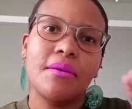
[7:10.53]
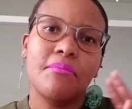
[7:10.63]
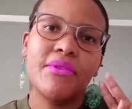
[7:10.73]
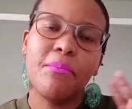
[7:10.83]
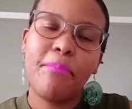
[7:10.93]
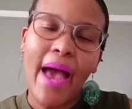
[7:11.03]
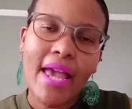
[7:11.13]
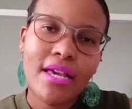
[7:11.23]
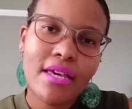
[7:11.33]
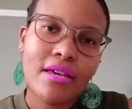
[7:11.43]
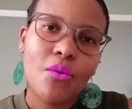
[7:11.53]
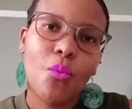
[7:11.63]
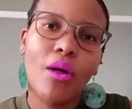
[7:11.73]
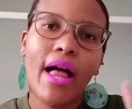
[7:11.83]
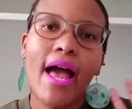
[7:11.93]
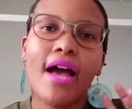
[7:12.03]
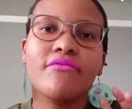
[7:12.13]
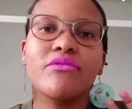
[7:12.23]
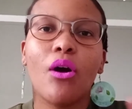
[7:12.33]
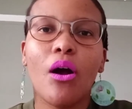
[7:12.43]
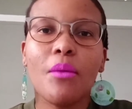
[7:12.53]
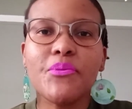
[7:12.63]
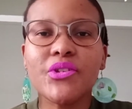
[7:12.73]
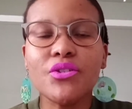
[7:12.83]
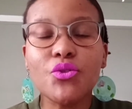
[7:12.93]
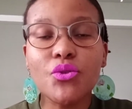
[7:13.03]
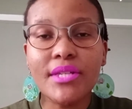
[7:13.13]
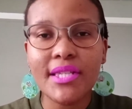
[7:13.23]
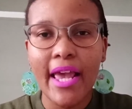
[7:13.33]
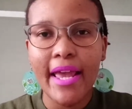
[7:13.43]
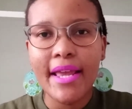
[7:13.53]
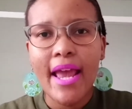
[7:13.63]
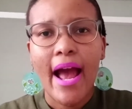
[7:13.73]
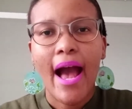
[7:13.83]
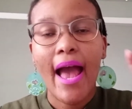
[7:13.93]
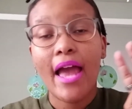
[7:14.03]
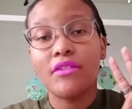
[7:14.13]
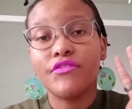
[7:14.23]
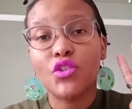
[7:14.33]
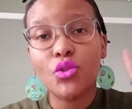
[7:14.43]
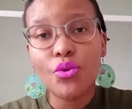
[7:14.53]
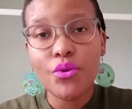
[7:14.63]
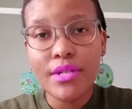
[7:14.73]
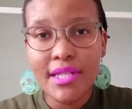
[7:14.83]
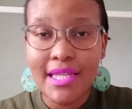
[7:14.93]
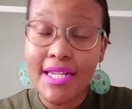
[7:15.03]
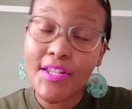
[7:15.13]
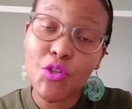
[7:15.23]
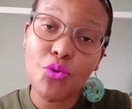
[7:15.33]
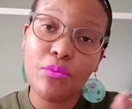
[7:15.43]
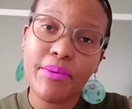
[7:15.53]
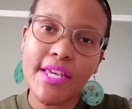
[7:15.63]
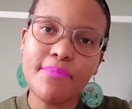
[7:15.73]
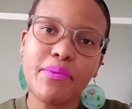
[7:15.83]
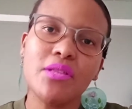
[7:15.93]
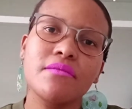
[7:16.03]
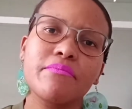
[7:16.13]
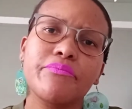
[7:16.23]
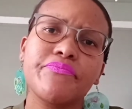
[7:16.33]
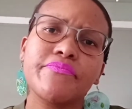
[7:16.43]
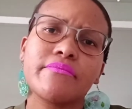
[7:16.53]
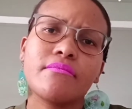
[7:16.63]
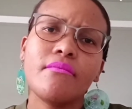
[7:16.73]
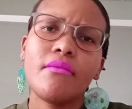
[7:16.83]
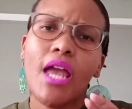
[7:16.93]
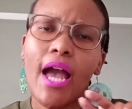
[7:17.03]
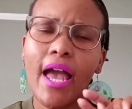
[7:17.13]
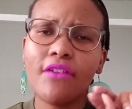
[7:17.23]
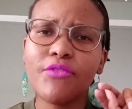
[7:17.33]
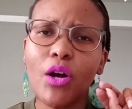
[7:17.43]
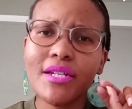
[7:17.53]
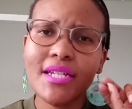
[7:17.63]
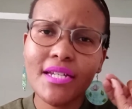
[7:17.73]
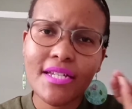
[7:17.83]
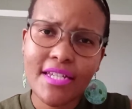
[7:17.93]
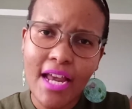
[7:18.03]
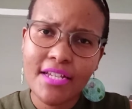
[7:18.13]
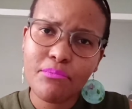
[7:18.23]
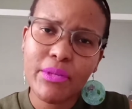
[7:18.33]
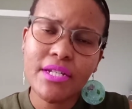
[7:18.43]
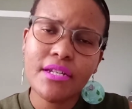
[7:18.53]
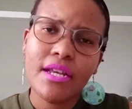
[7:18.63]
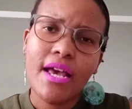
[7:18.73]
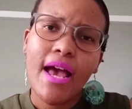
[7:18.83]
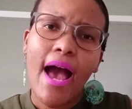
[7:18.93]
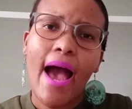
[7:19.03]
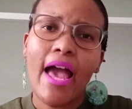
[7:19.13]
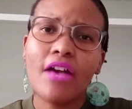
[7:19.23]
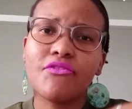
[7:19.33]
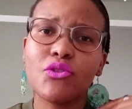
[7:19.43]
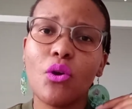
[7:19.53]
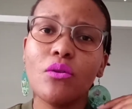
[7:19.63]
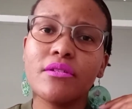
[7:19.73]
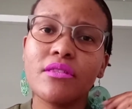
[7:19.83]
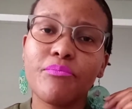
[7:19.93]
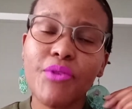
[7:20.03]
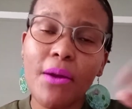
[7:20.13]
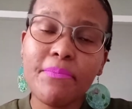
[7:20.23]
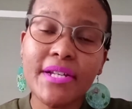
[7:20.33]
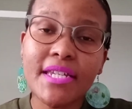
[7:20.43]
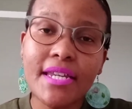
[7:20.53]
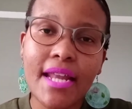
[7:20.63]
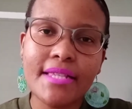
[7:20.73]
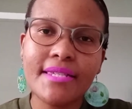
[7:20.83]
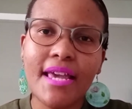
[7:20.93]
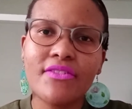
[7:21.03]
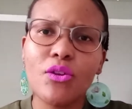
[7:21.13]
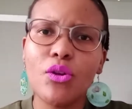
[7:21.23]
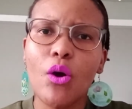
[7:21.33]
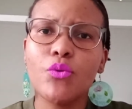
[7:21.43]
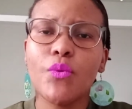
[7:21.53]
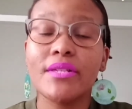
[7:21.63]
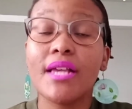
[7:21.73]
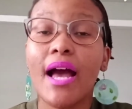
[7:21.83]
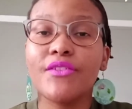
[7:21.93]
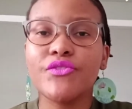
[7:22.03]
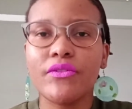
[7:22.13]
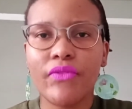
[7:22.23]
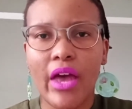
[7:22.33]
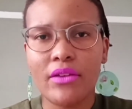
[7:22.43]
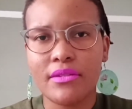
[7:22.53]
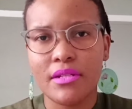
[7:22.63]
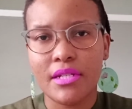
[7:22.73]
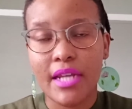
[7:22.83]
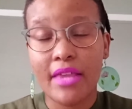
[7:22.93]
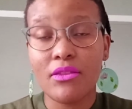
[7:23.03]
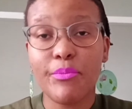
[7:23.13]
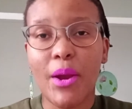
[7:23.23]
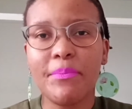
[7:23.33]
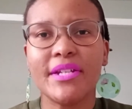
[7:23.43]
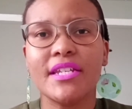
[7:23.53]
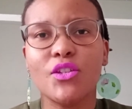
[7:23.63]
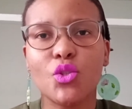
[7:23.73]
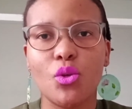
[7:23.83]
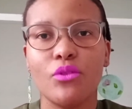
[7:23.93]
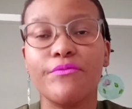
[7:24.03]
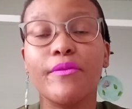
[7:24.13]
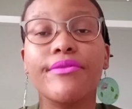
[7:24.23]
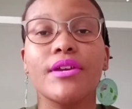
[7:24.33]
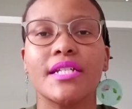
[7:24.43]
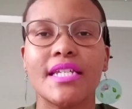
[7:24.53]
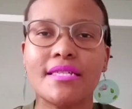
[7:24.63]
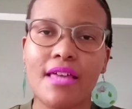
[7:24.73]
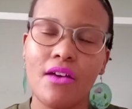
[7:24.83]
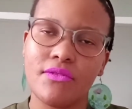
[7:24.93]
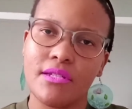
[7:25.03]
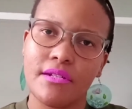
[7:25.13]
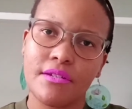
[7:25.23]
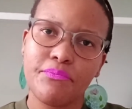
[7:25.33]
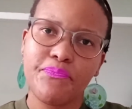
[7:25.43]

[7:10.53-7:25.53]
The bank will have the option to say, I have sued these two people, I have gotten judgment, I have sold the property. Let's say the loan was 100,000 and the property is sold for 30,000.